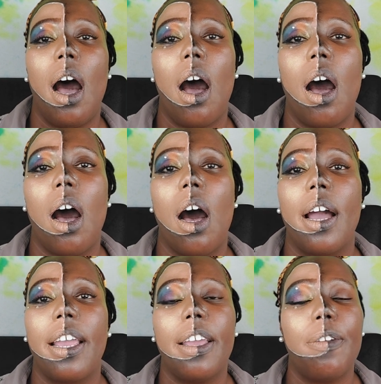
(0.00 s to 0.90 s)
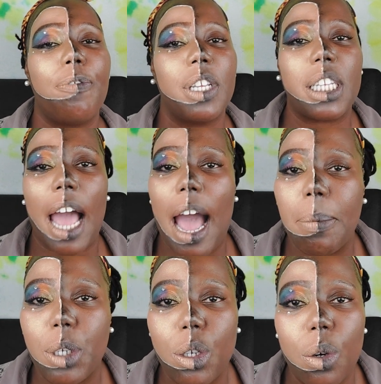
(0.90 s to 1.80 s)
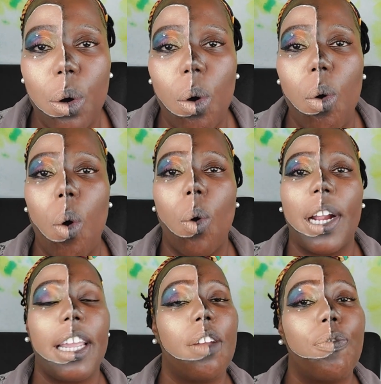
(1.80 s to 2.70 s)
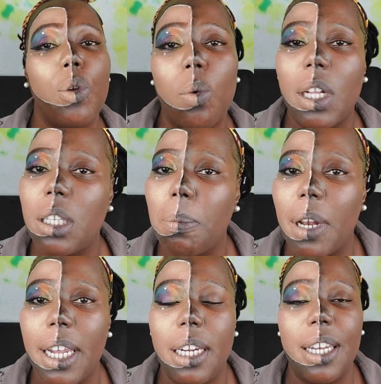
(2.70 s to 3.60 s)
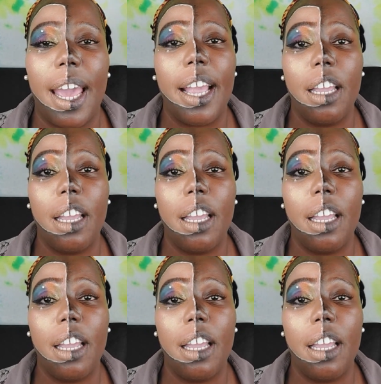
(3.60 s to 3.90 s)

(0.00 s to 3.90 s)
if it's optional or if you want to play today.